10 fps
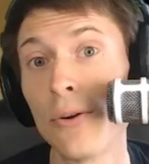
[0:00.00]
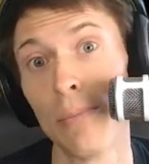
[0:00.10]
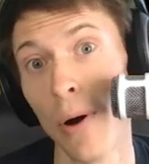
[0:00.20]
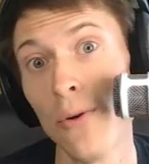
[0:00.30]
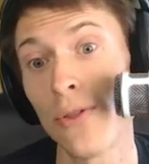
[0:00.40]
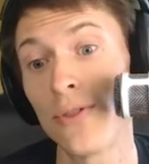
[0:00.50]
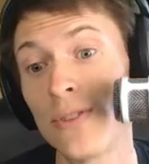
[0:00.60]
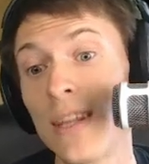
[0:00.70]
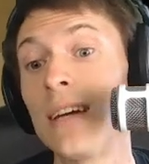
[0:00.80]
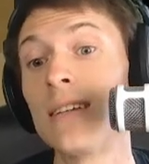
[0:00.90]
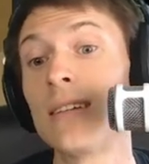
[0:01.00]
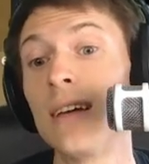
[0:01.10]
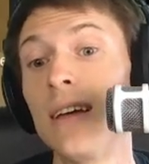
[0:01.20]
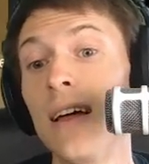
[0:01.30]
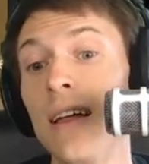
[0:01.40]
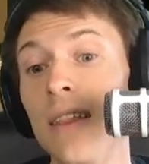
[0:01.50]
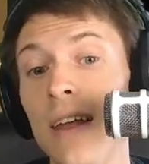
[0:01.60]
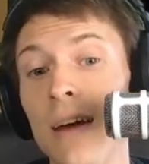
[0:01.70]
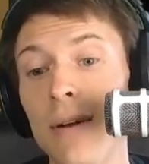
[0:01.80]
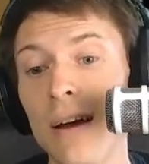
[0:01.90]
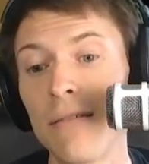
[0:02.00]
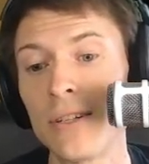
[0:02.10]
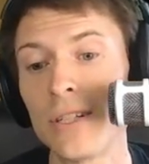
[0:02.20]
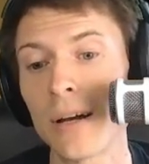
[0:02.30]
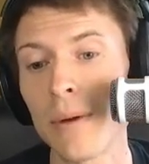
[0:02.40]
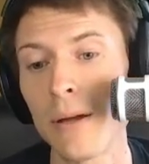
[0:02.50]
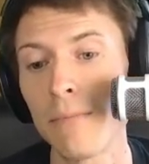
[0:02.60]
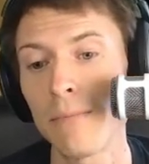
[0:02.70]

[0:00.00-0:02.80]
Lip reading: opponent's things. Then I would have the checkmate.